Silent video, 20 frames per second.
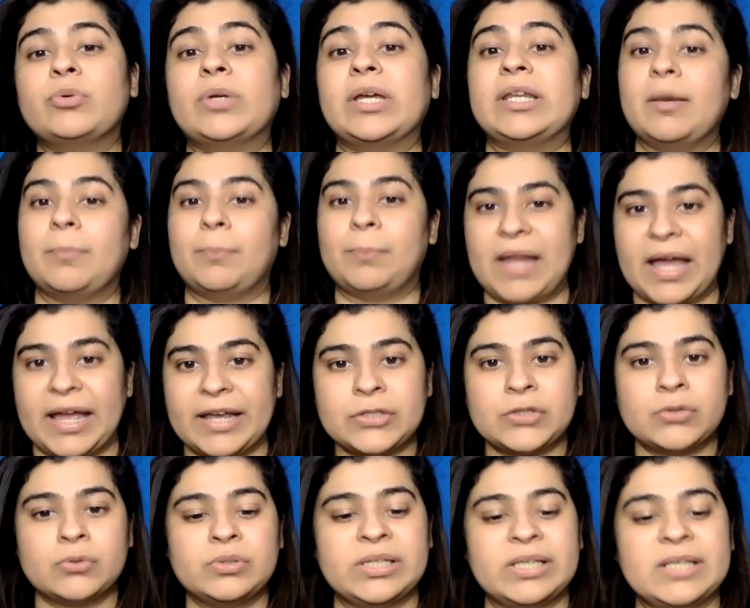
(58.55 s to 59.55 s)
You can apply
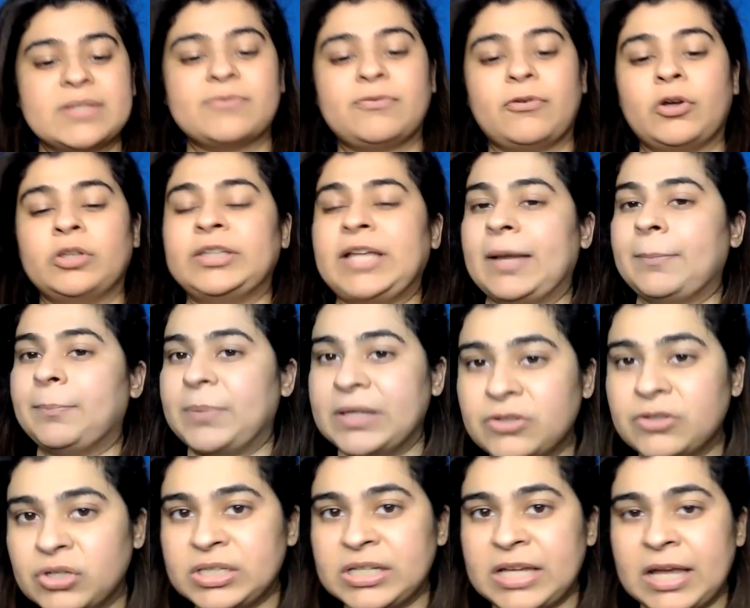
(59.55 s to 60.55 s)
to these for their
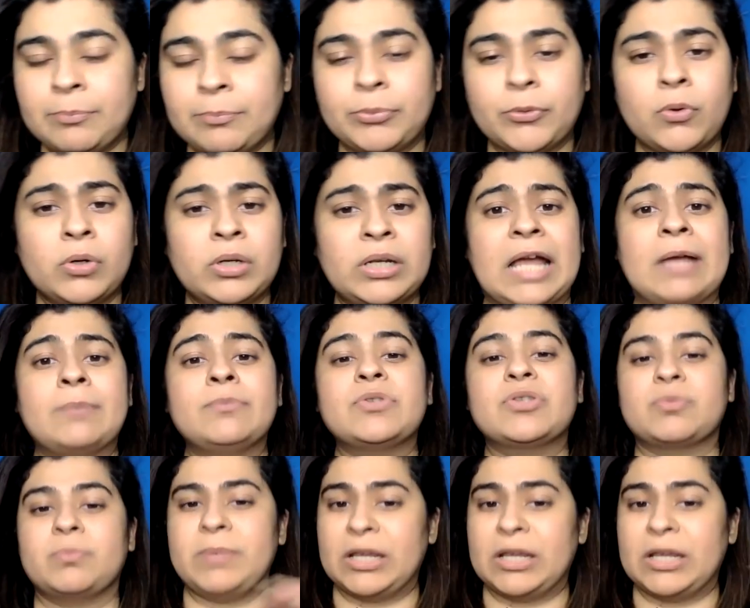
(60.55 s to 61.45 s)
PGDM programs.